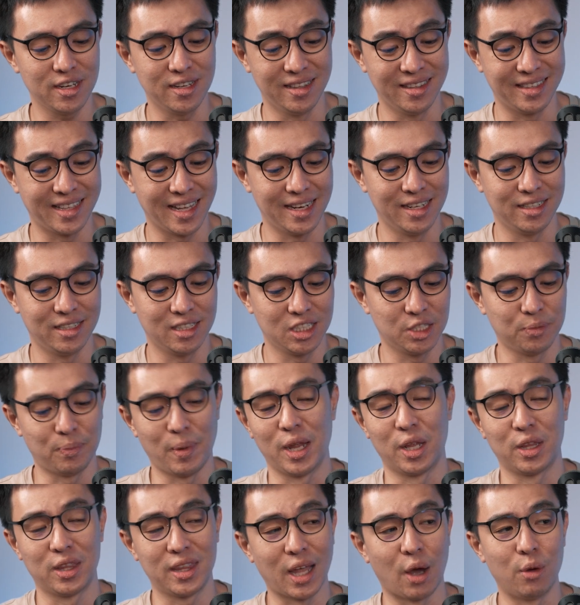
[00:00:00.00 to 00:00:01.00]
intelligence by
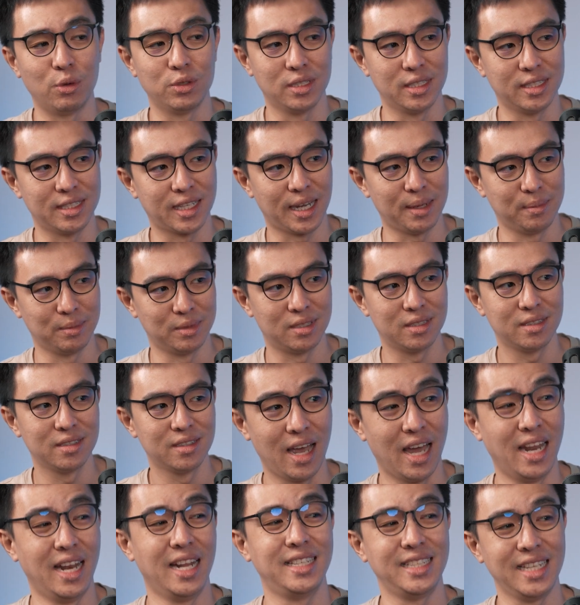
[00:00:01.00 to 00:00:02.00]
1,000 times.
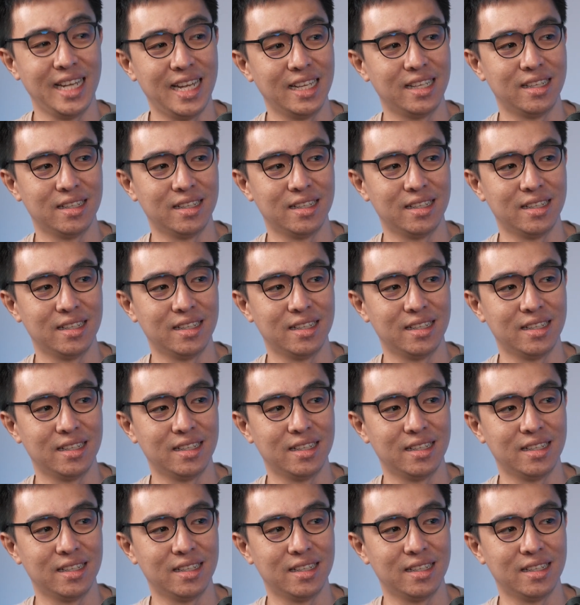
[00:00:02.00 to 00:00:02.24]
And that's 8